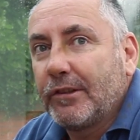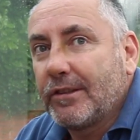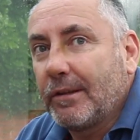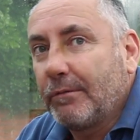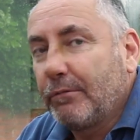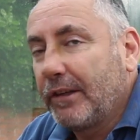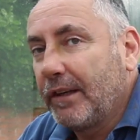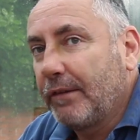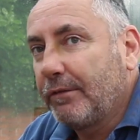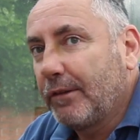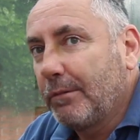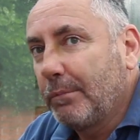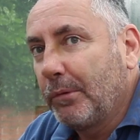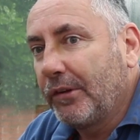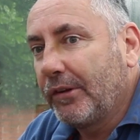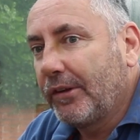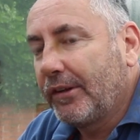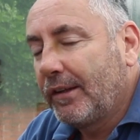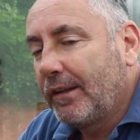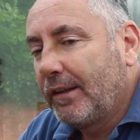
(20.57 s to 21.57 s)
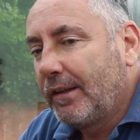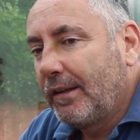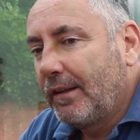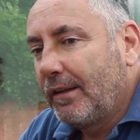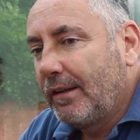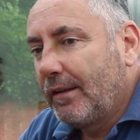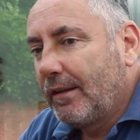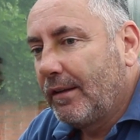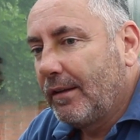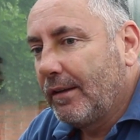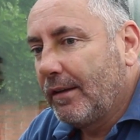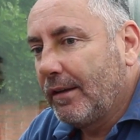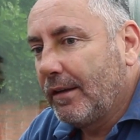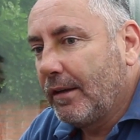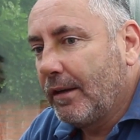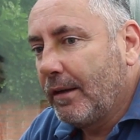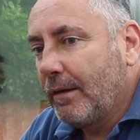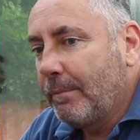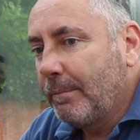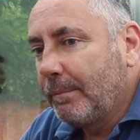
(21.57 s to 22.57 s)
First I've ridden it for a month,
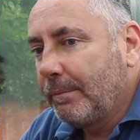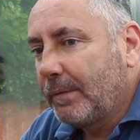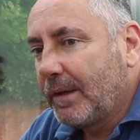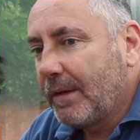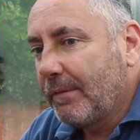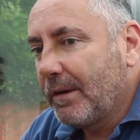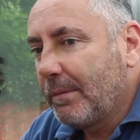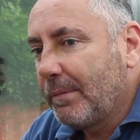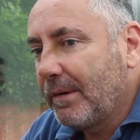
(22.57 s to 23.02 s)
give